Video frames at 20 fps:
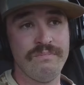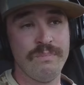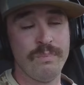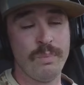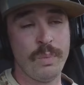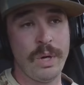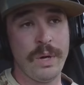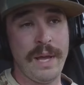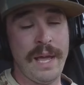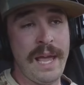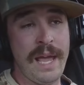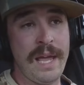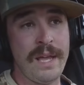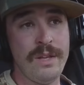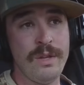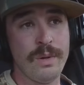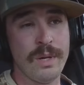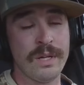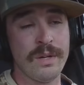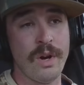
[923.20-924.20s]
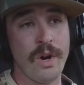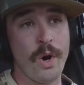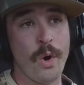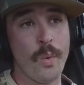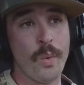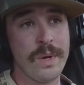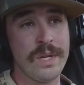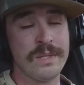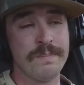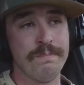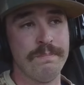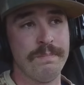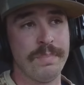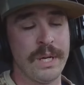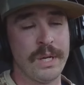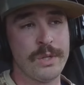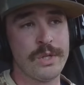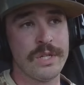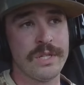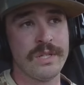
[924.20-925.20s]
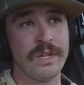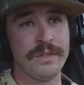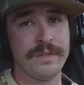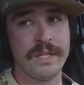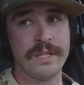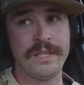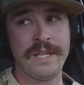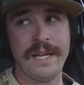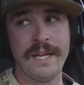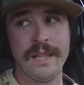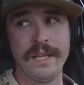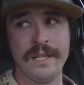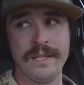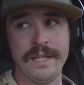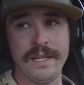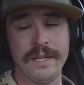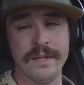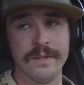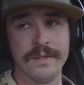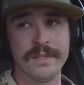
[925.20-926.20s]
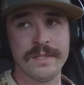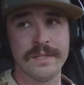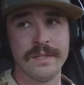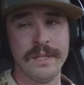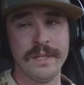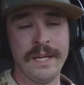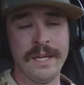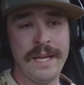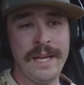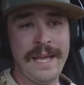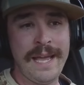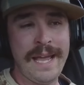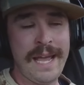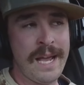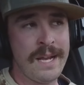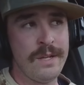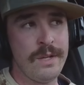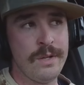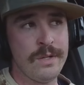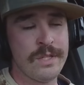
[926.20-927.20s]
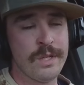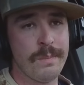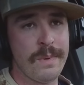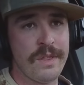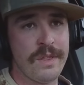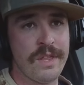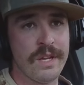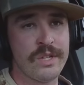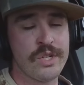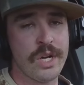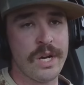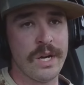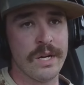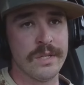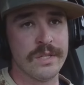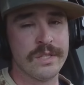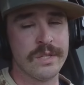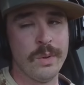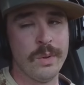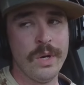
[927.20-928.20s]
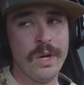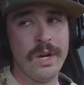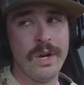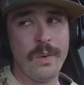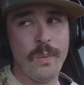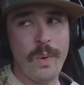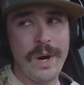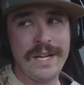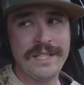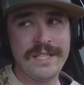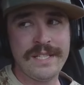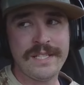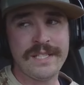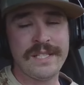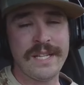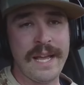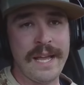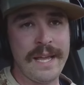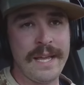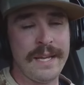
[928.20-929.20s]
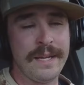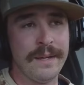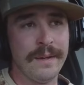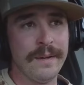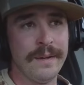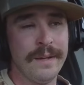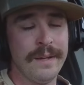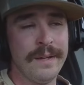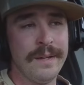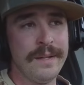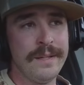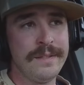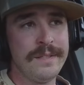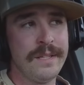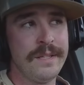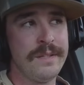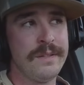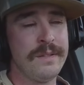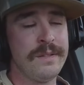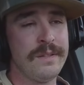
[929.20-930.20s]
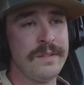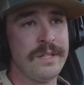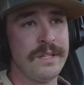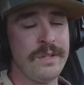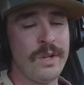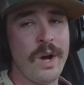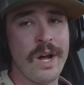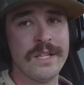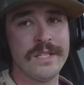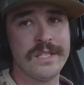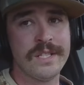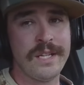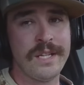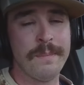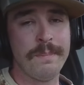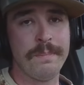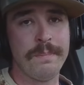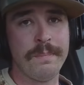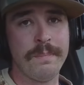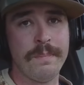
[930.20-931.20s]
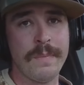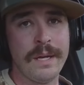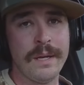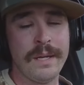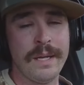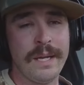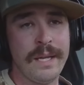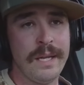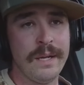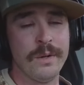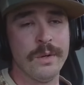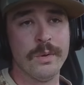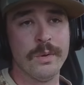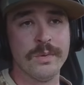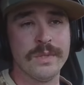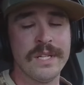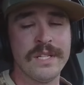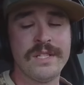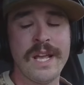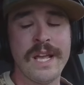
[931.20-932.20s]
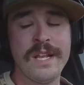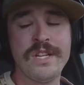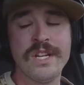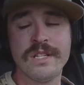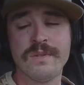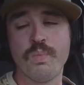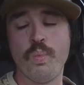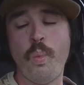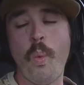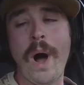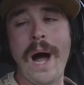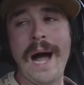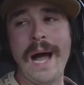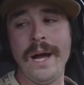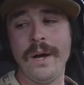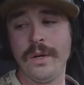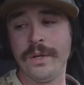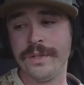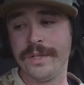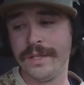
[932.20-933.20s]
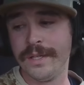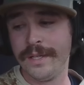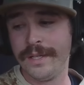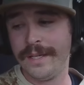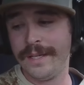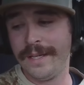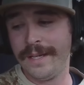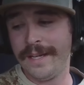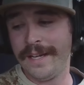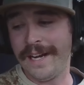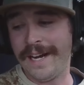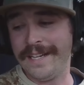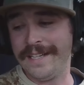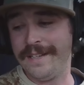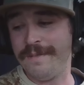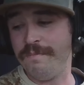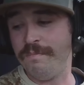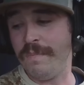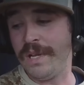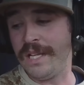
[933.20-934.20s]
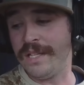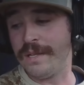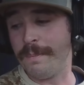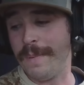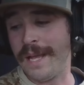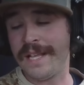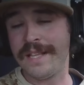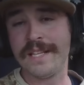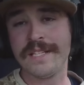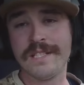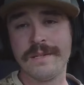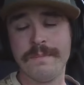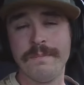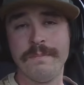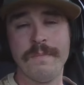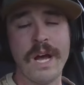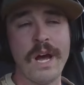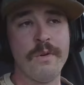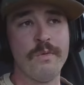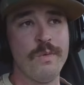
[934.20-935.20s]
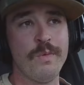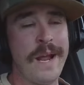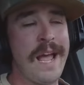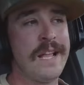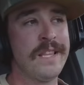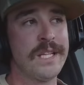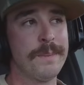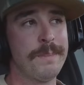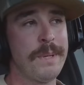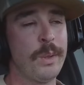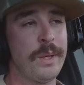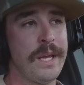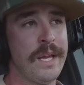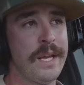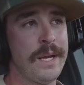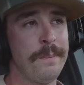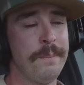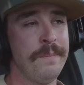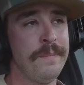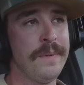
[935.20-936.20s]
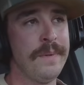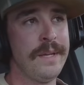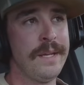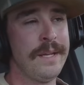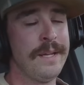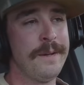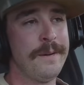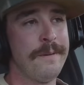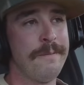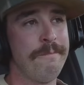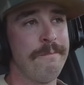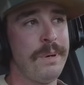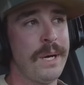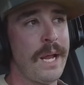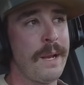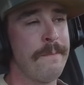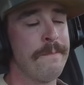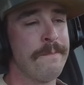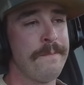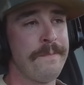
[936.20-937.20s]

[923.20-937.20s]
well, A, you can always purchase on the daily deals and use your mythic shards? So why is he saying to to not skip heroes? It's, it's just wild. I didn't mean to make this a, a rant about him, but